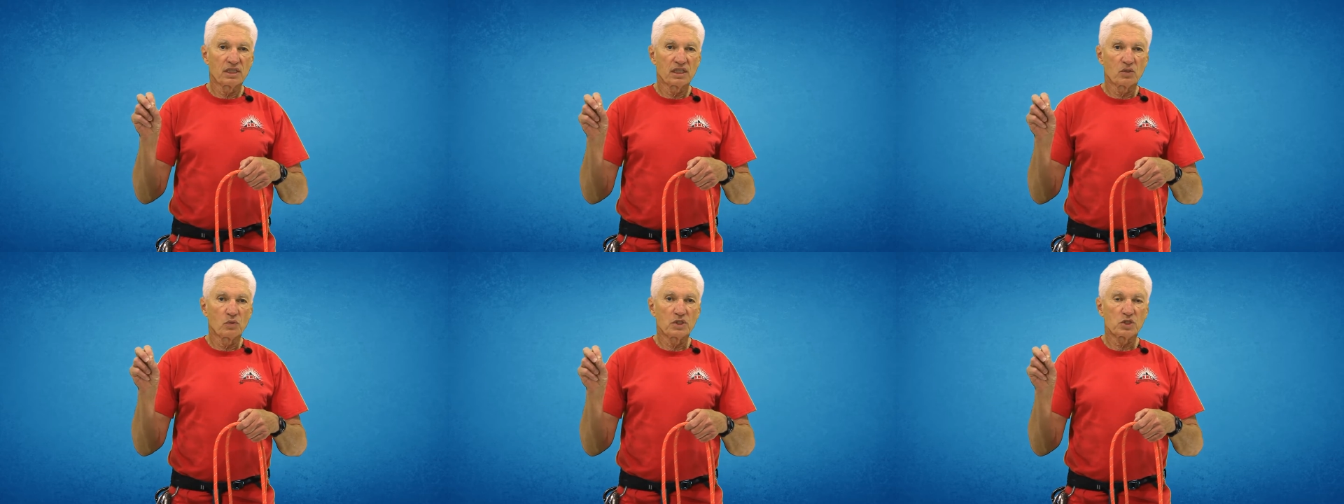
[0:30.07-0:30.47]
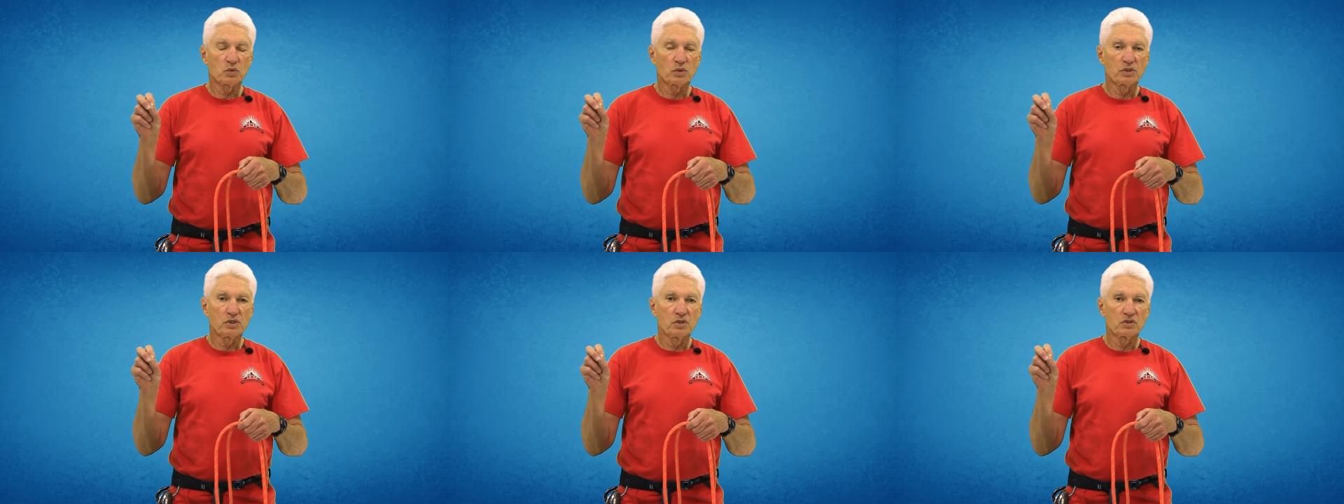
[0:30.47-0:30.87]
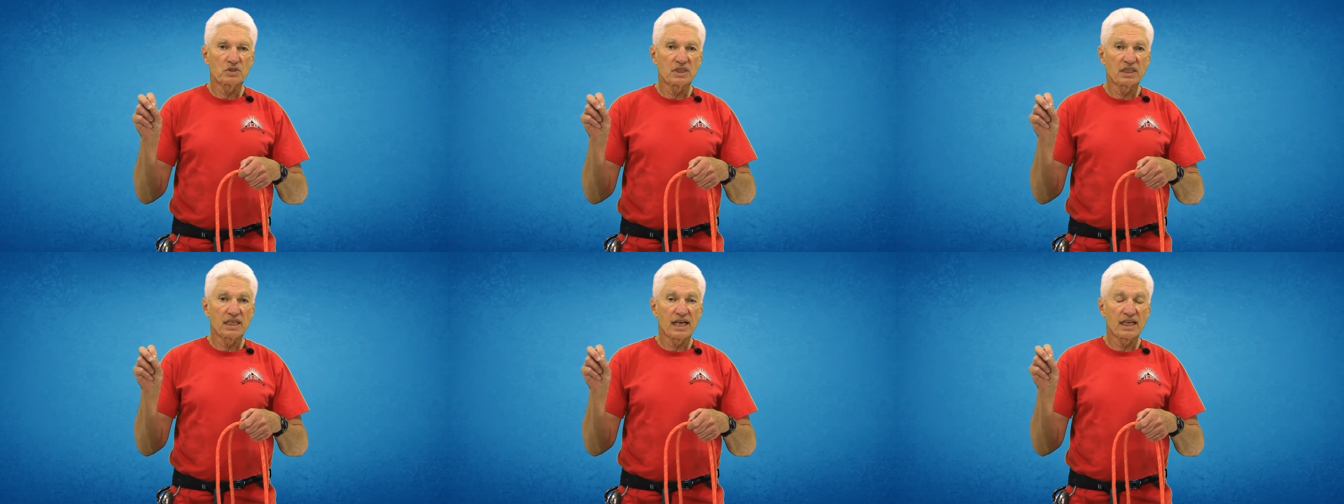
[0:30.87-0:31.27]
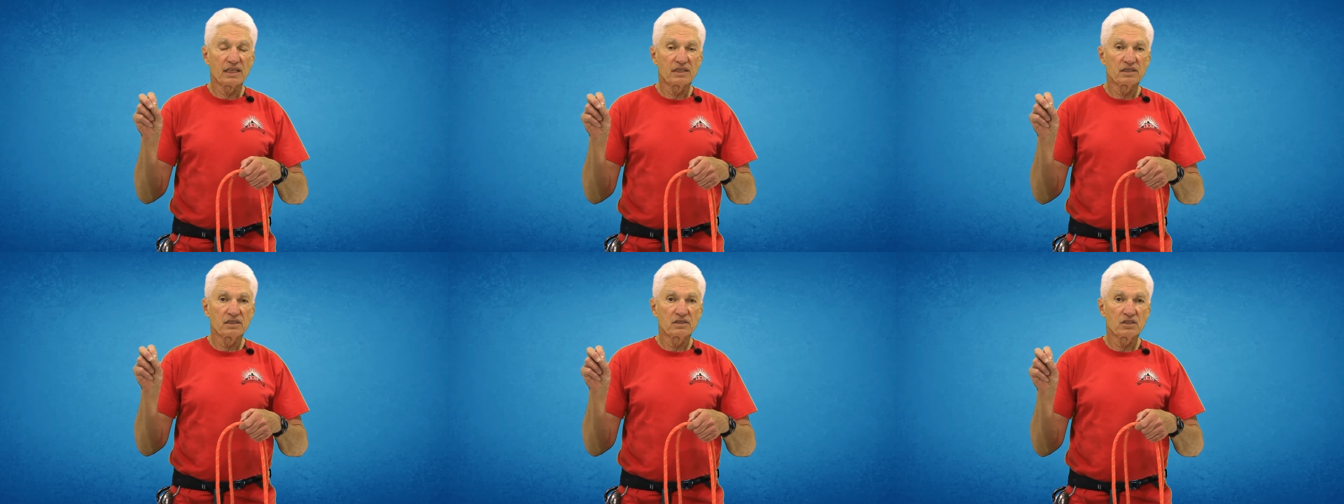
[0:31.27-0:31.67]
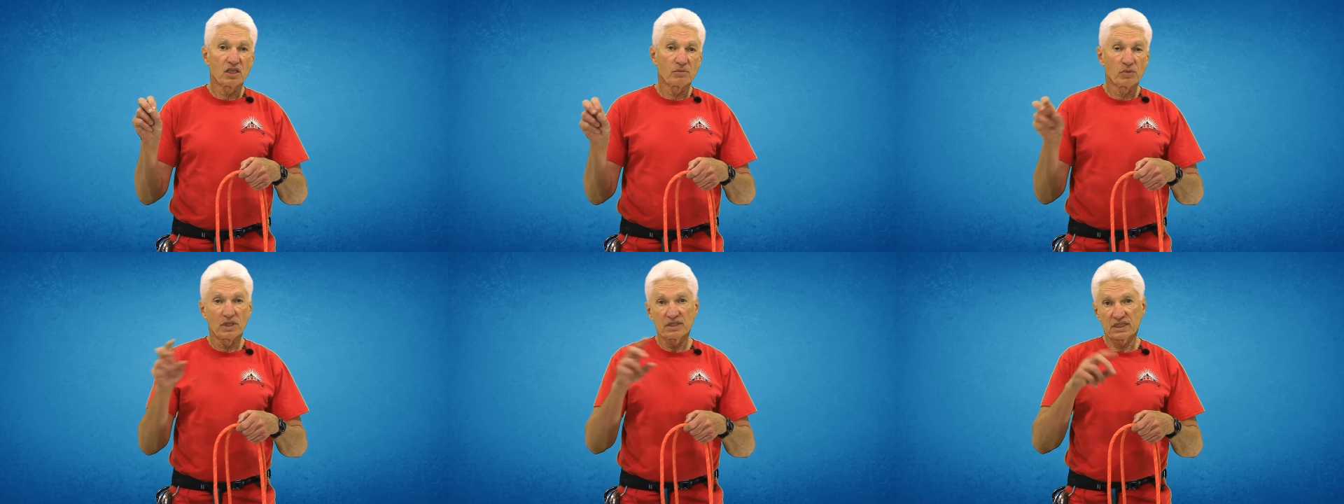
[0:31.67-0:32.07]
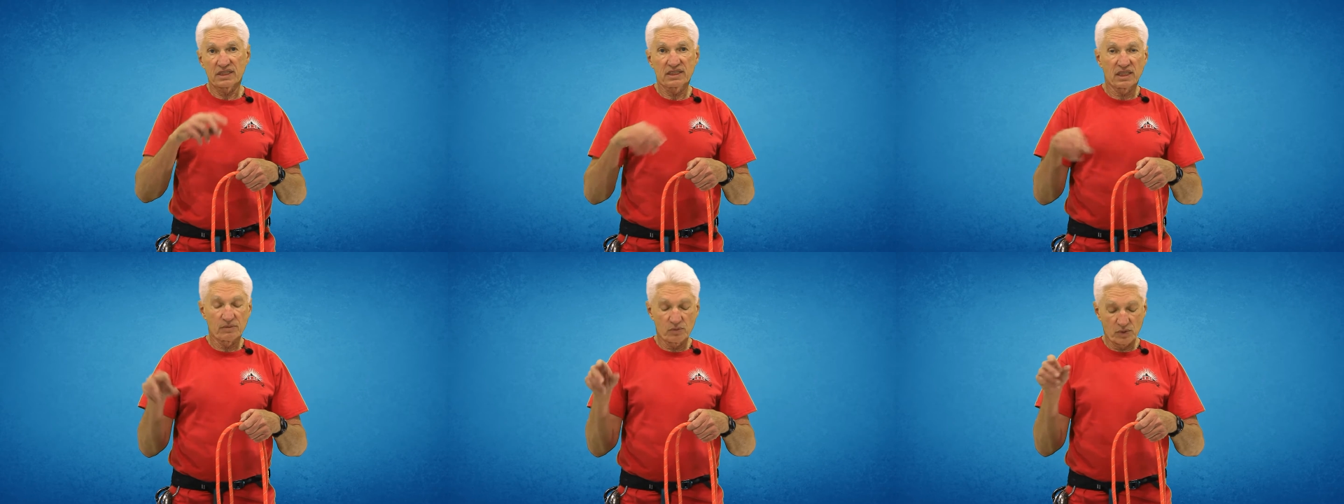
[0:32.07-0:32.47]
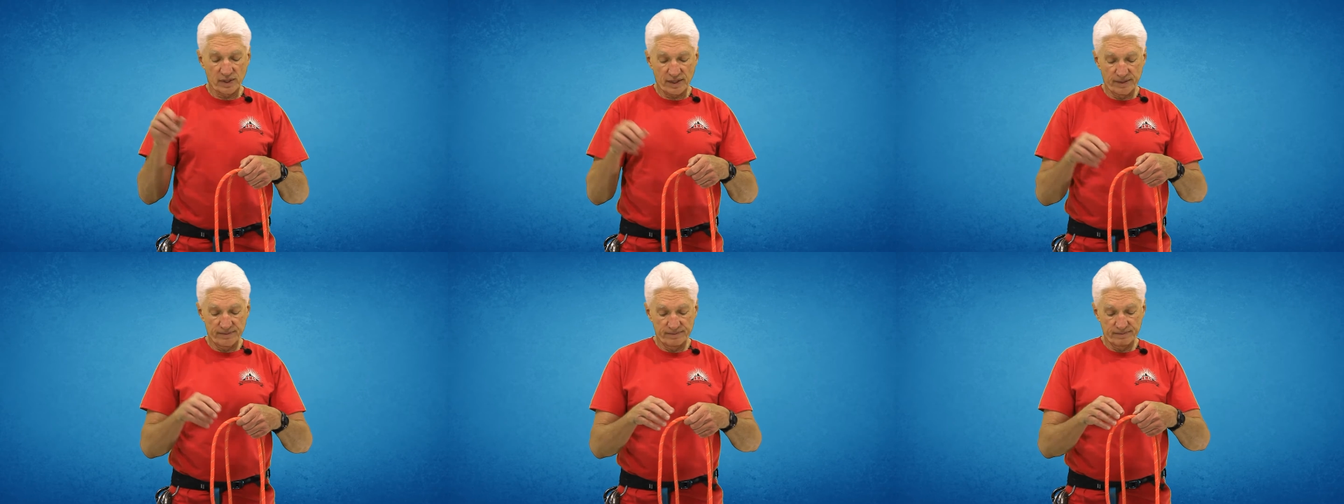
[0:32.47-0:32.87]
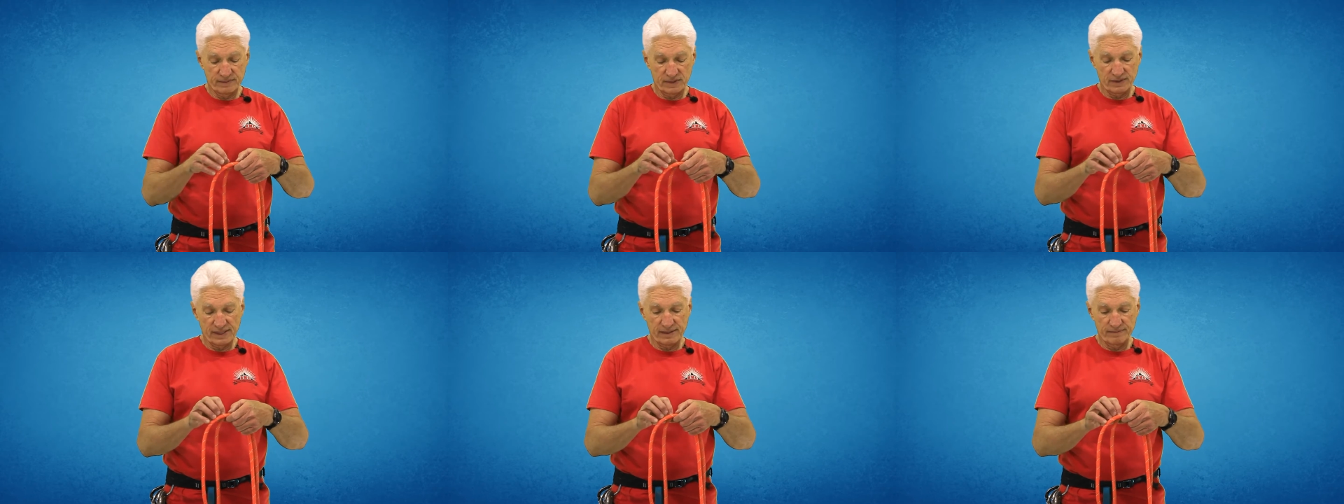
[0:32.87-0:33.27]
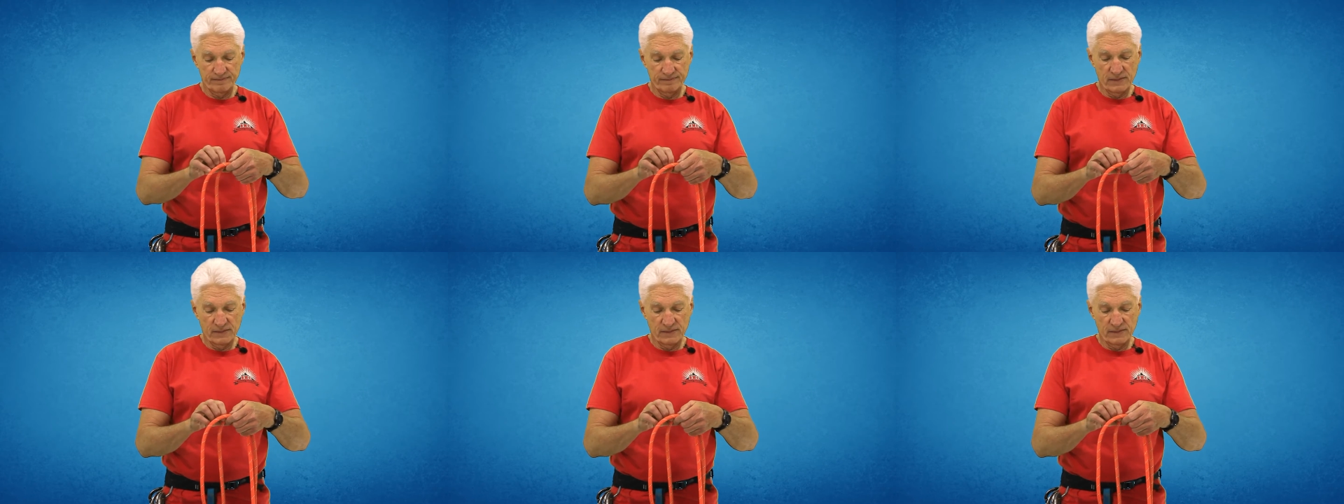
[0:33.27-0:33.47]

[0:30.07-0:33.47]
which we'll use to tie our prusiks up with. All right?